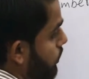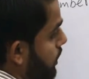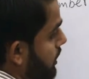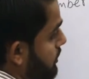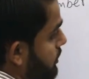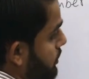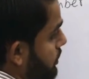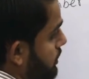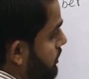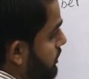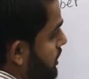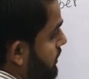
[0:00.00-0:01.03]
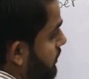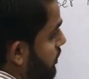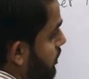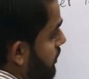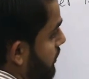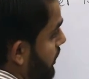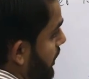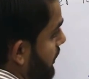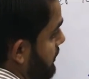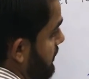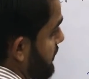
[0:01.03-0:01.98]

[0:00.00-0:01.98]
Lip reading: 1, 2, 3, 4, 5,